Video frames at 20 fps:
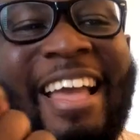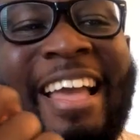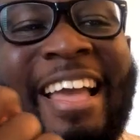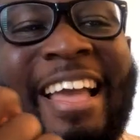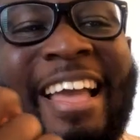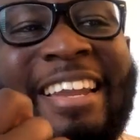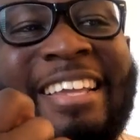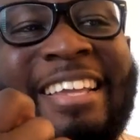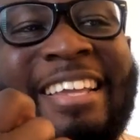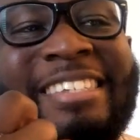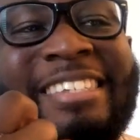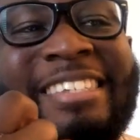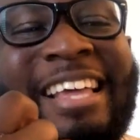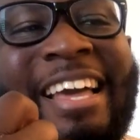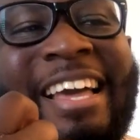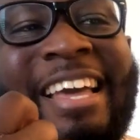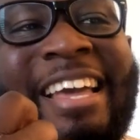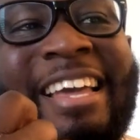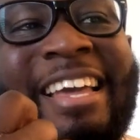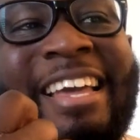
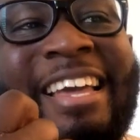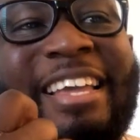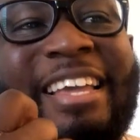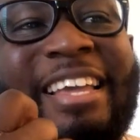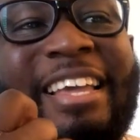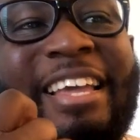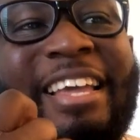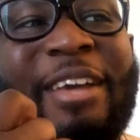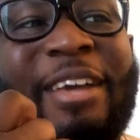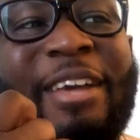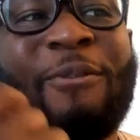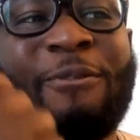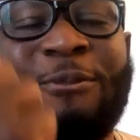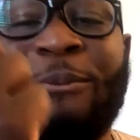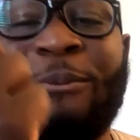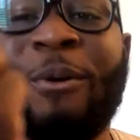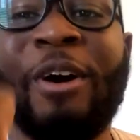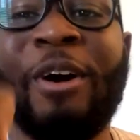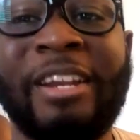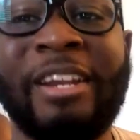like, one,
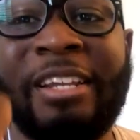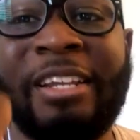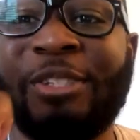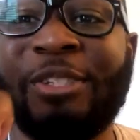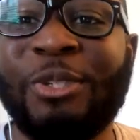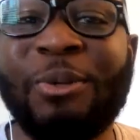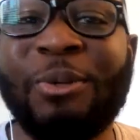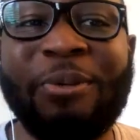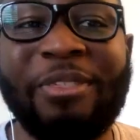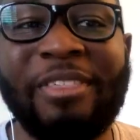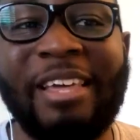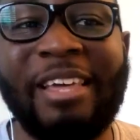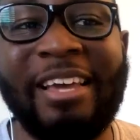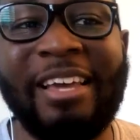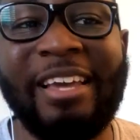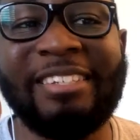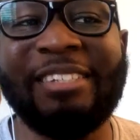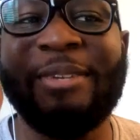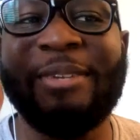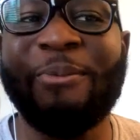it's two things. It's the
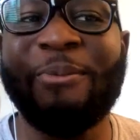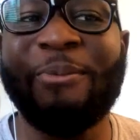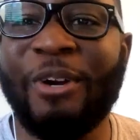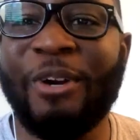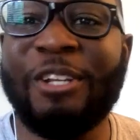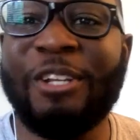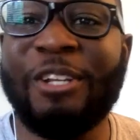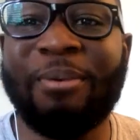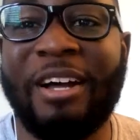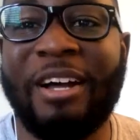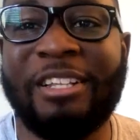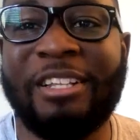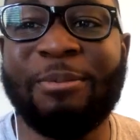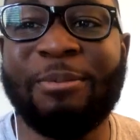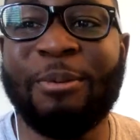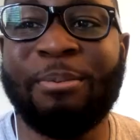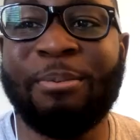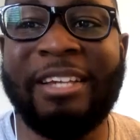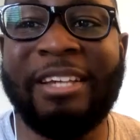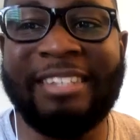worst possible place
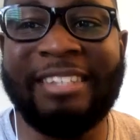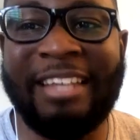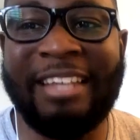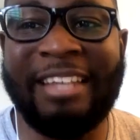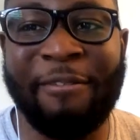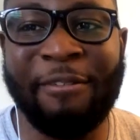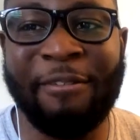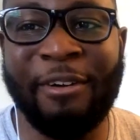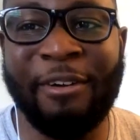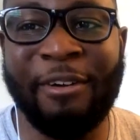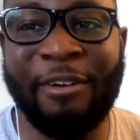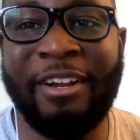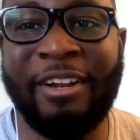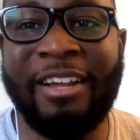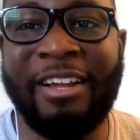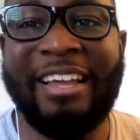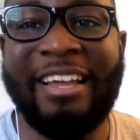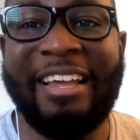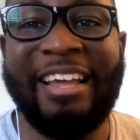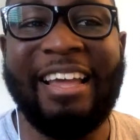ever.
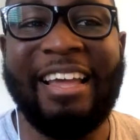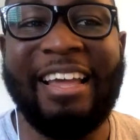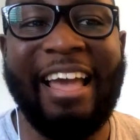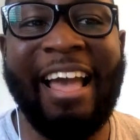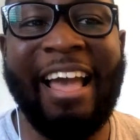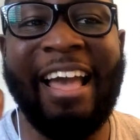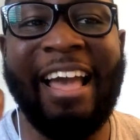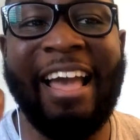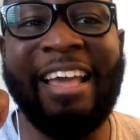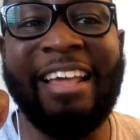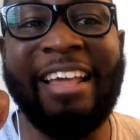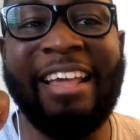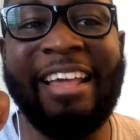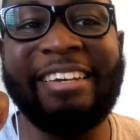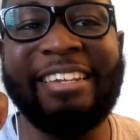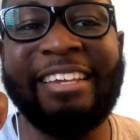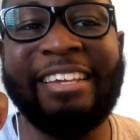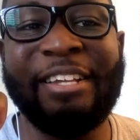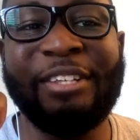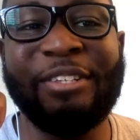And it's
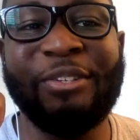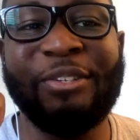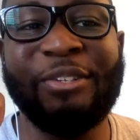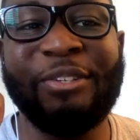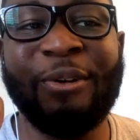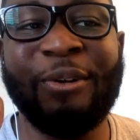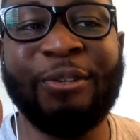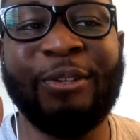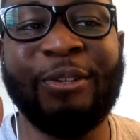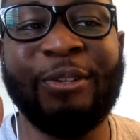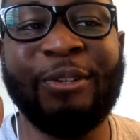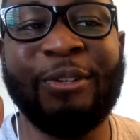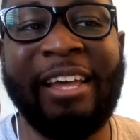also like,